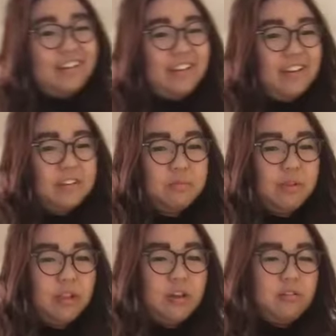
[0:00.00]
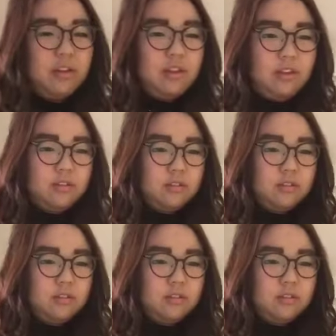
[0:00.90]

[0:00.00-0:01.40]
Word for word: Yes, bloated.